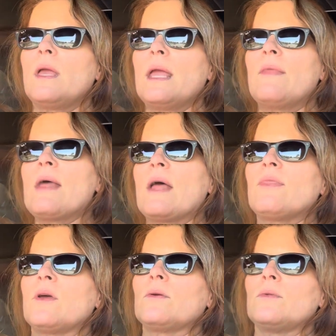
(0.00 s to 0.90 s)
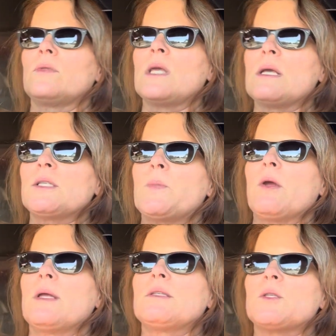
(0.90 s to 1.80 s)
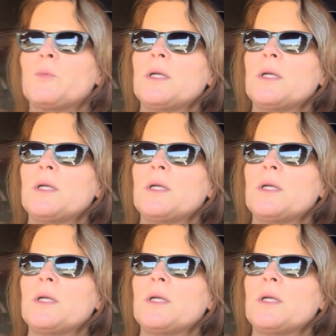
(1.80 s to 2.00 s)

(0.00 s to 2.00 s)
and that the experience is pretty